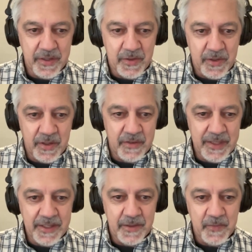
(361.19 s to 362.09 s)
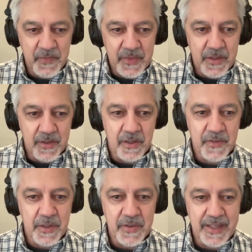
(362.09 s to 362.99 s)
or
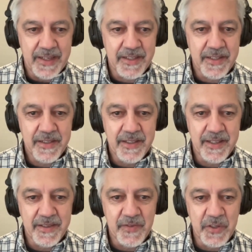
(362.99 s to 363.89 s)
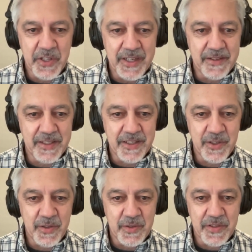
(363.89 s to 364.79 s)
offload that functionality
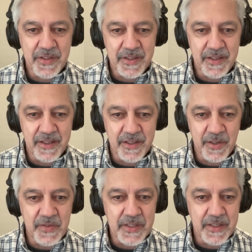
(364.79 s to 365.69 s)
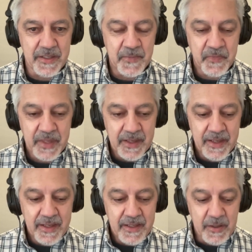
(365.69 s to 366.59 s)
to those services.
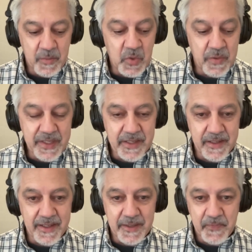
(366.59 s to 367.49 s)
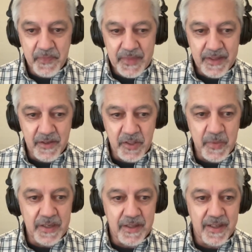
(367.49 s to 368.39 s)
More recently, there's
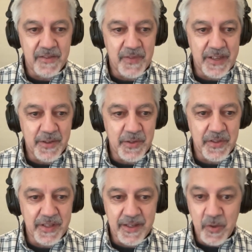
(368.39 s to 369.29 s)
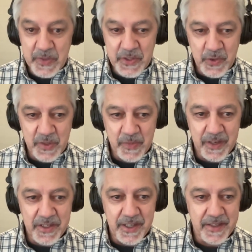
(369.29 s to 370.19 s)
been a lot of vendors and open source
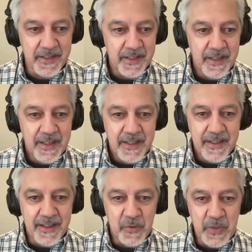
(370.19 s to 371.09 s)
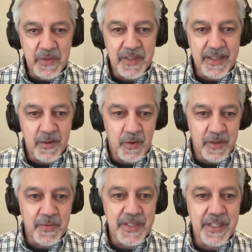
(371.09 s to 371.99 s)
projects that are building
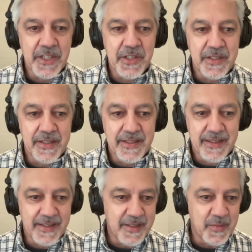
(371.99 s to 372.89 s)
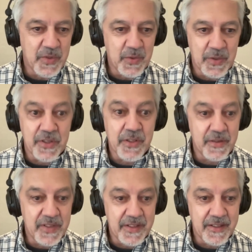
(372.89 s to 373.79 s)
authorization systems or
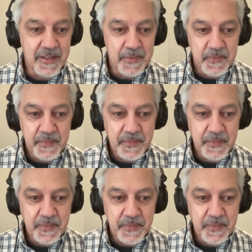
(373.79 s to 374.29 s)
services.